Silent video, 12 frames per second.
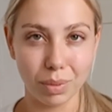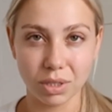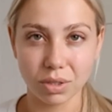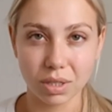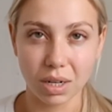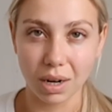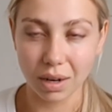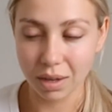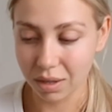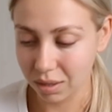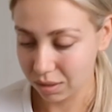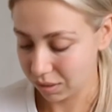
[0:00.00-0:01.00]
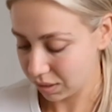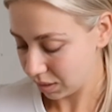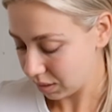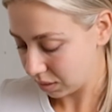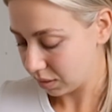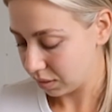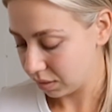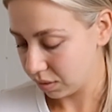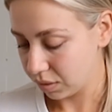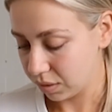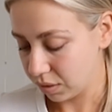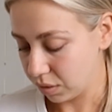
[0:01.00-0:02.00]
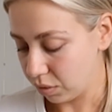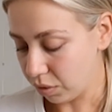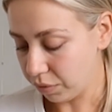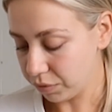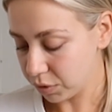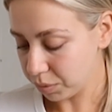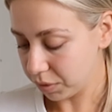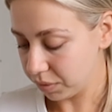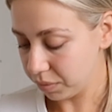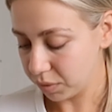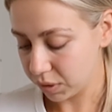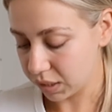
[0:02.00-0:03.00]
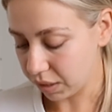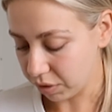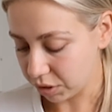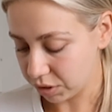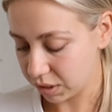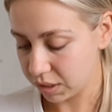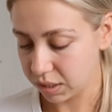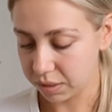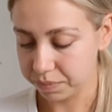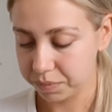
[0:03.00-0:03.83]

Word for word: and just like uncomfortable and self-conscious